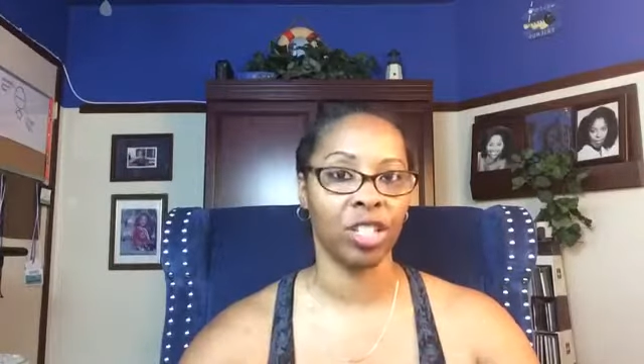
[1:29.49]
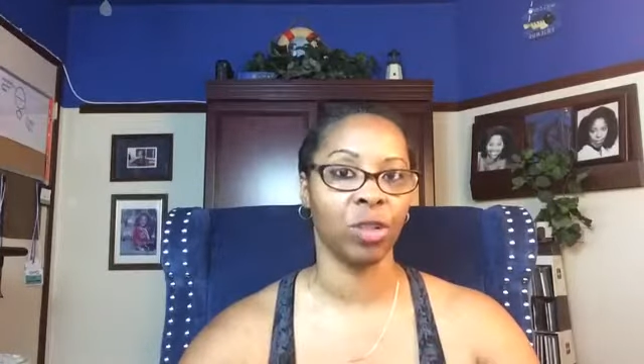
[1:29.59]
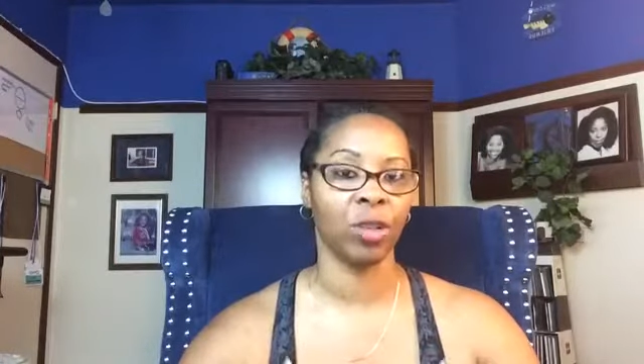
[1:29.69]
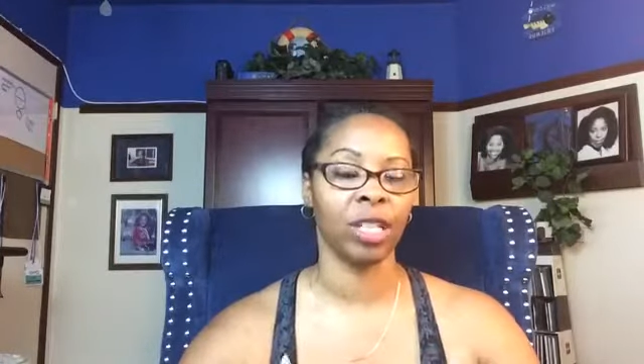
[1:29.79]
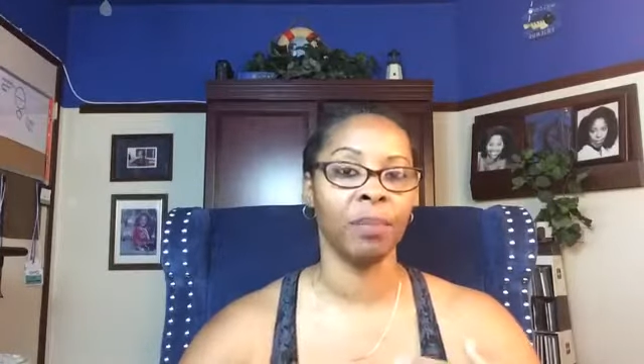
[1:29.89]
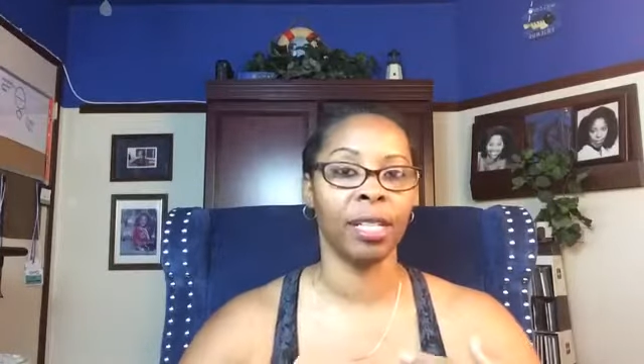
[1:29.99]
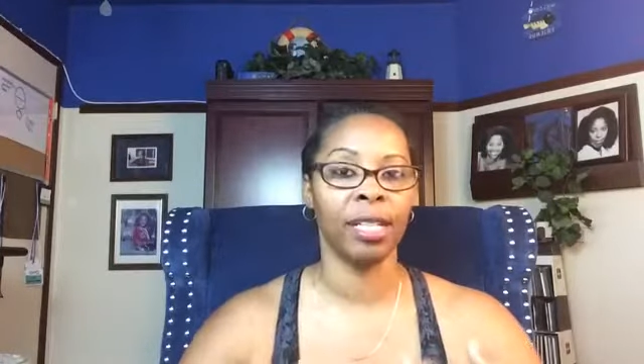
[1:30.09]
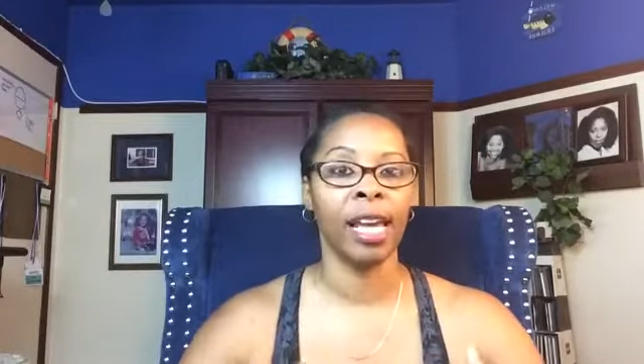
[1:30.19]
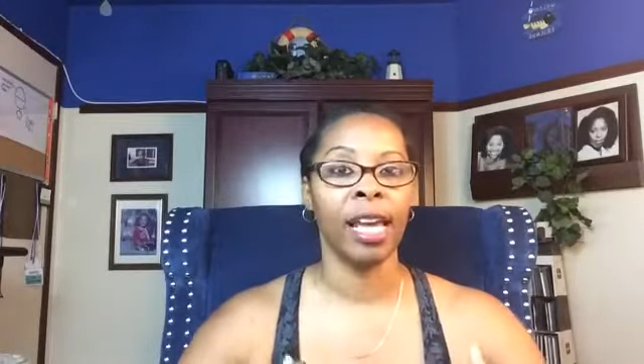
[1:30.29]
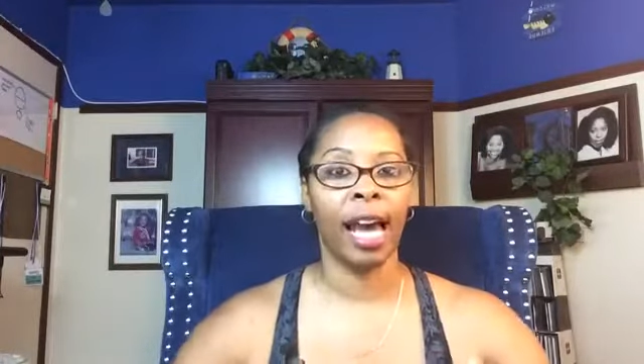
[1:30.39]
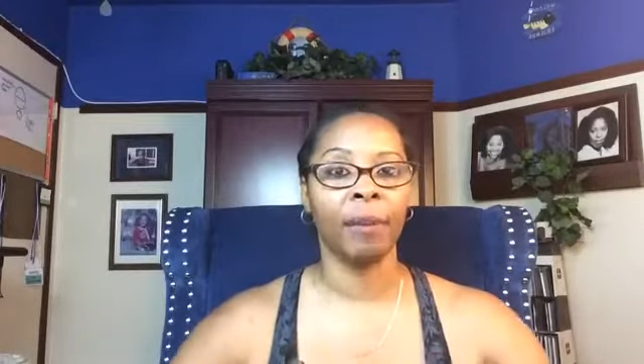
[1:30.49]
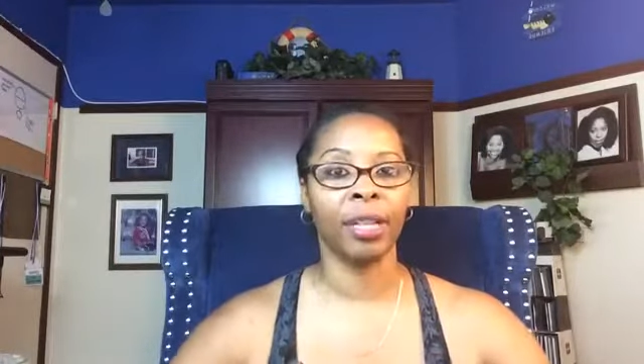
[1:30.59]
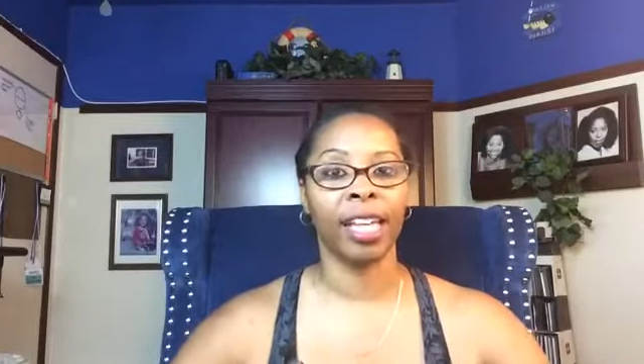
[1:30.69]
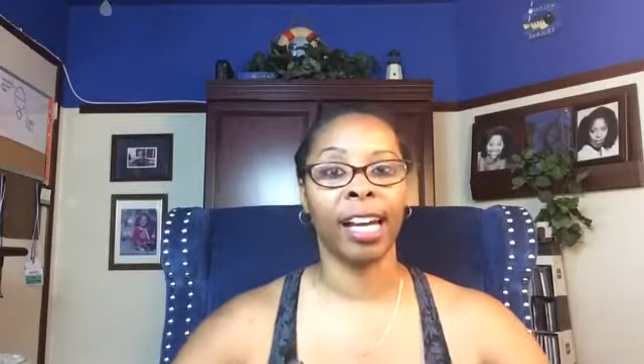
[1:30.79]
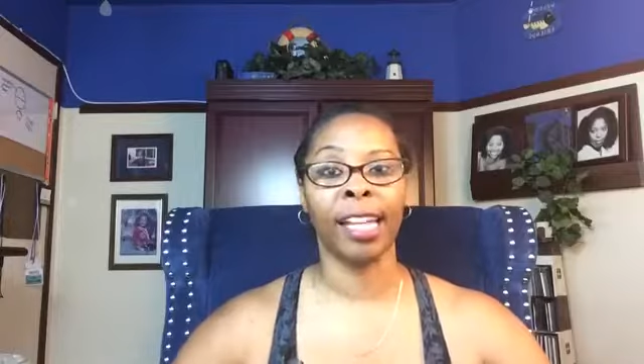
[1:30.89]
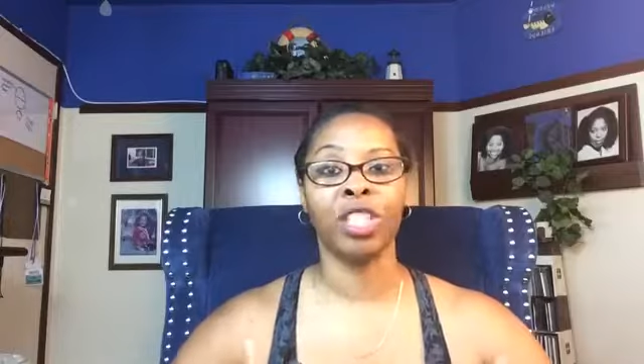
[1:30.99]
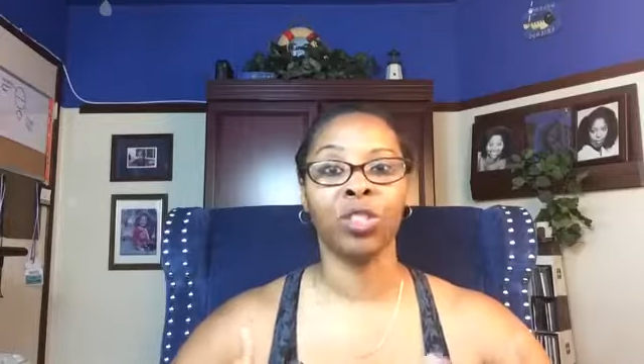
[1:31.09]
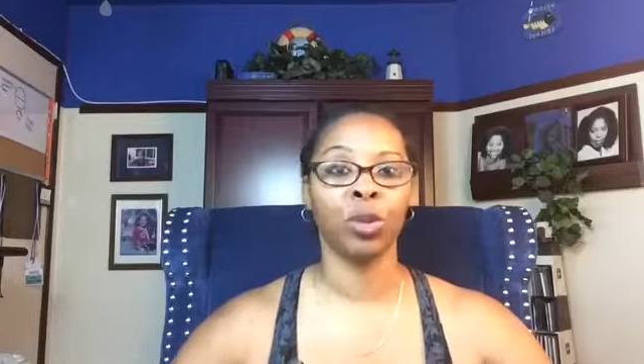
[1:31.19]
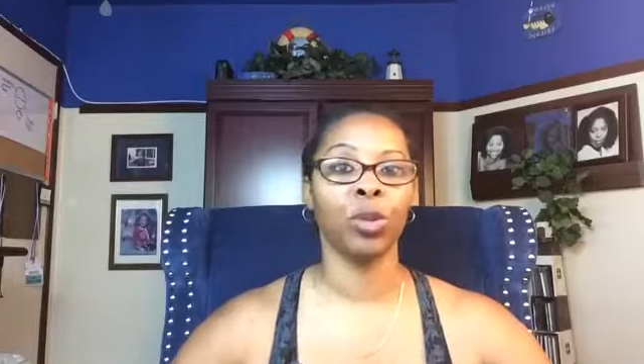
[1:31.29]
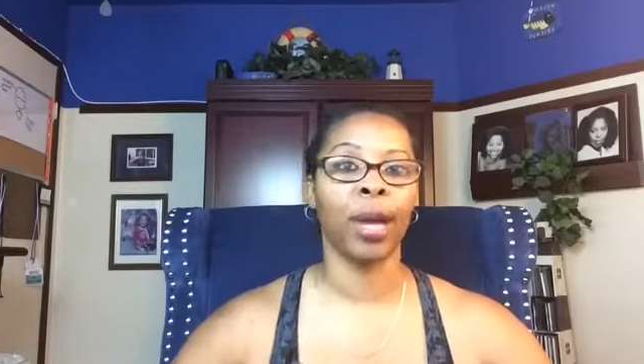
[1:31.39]
So we're going to be, I'm going to guide you
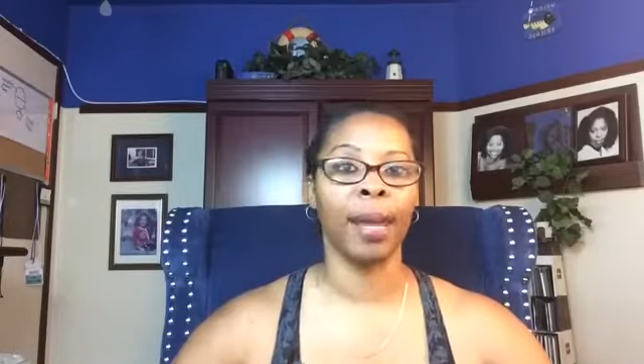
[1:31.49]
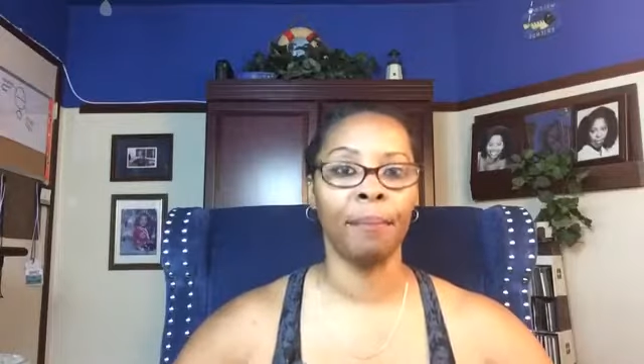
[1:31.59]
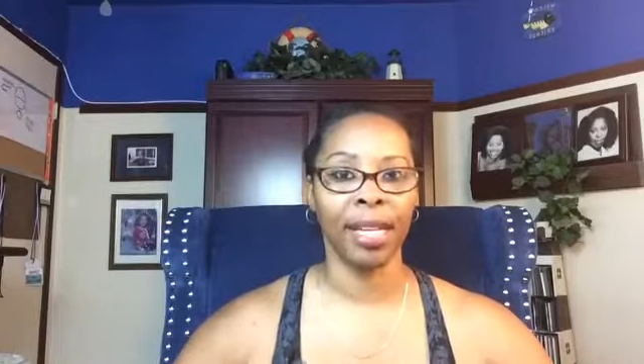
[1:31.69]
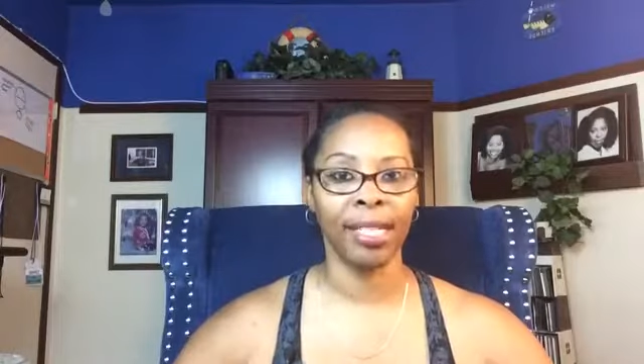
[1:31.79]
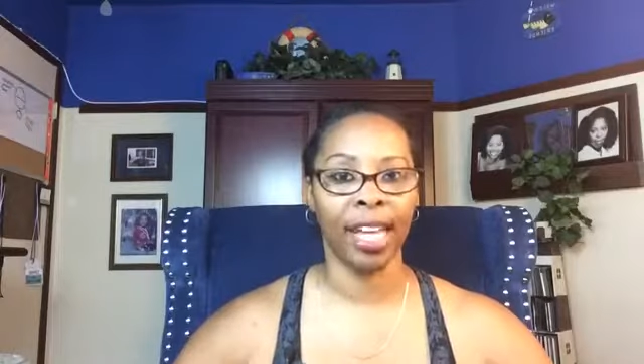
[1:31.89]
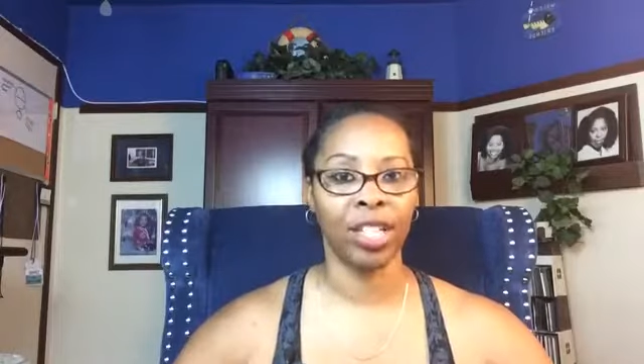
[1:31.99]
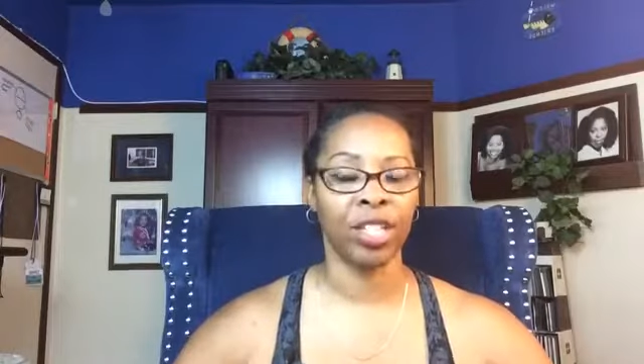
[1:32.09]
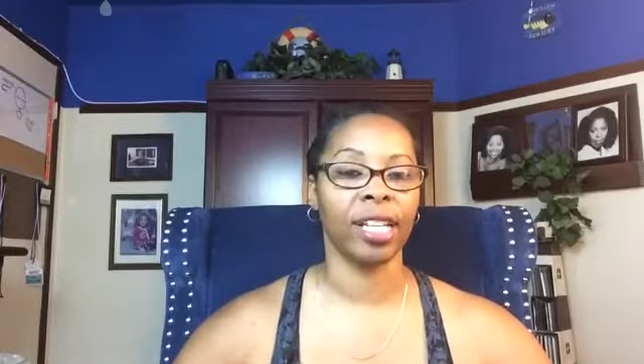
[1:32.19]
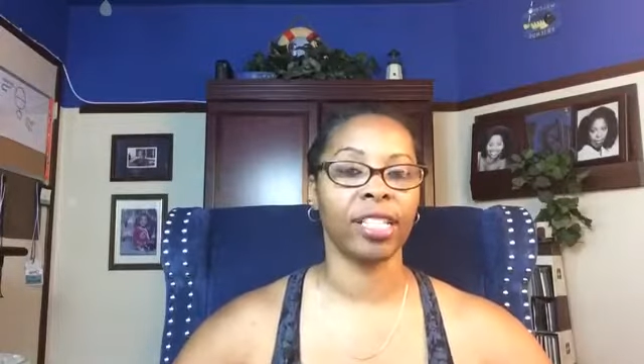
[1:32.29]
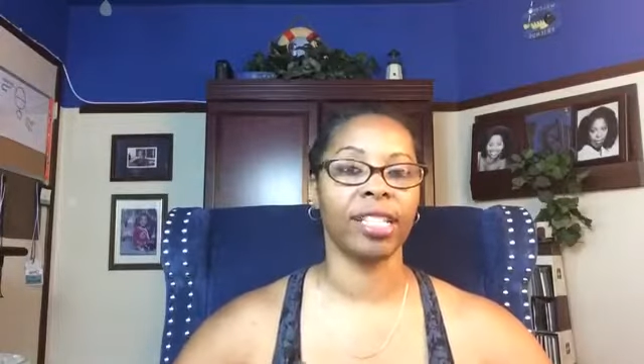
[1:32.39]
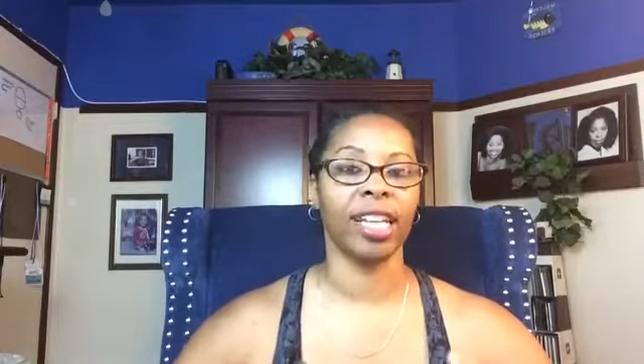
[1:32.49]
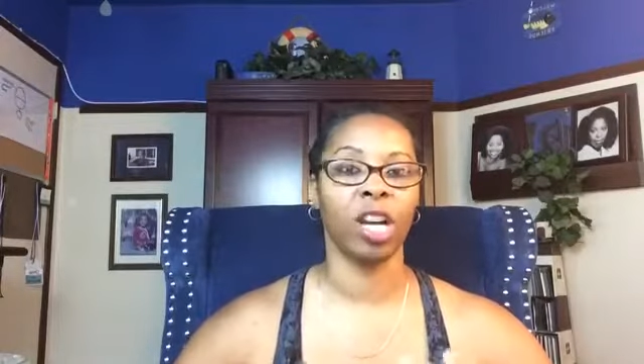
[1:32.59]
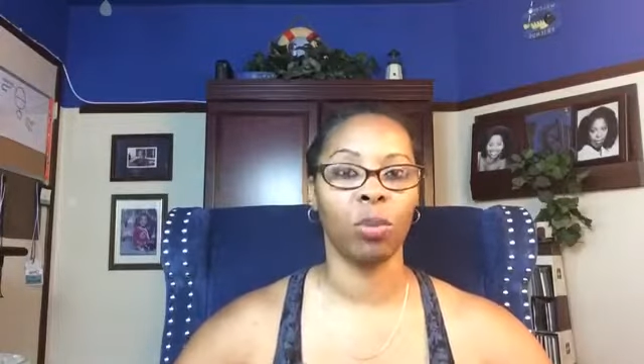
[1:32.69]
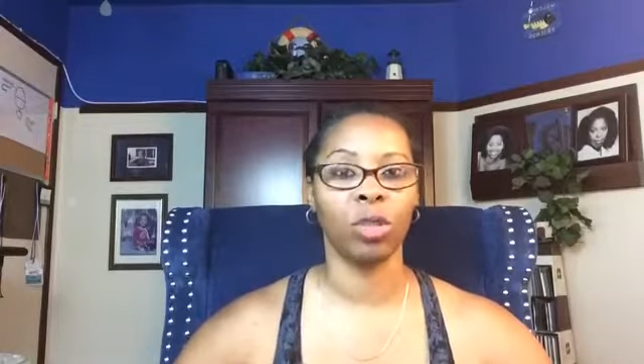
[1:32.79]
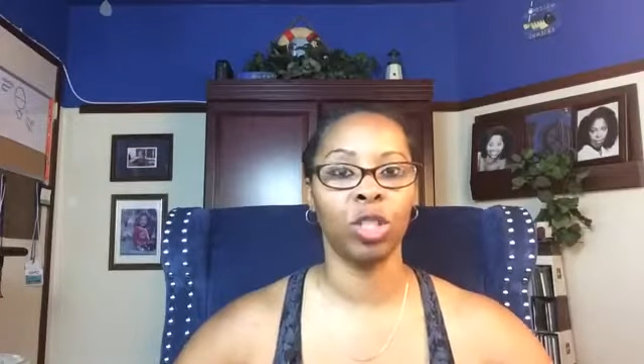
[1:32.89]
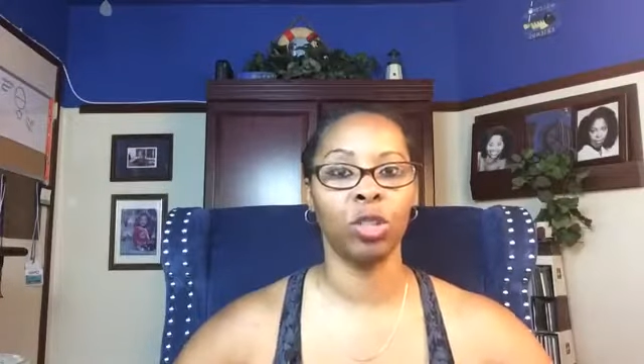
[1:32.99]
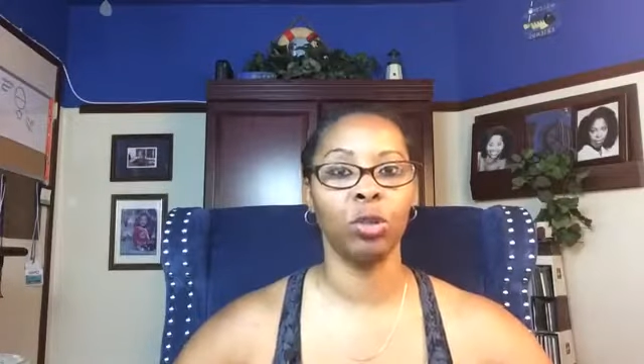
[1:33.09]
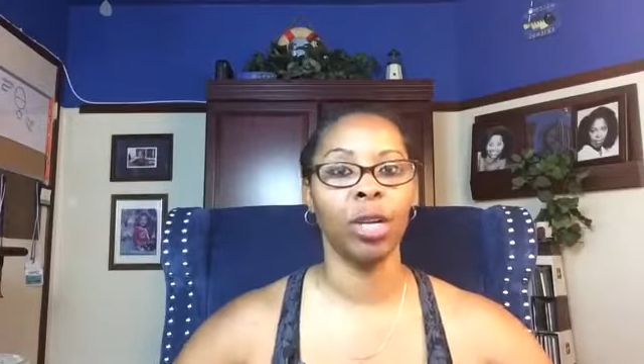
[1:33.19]
through a meditation that's going to help to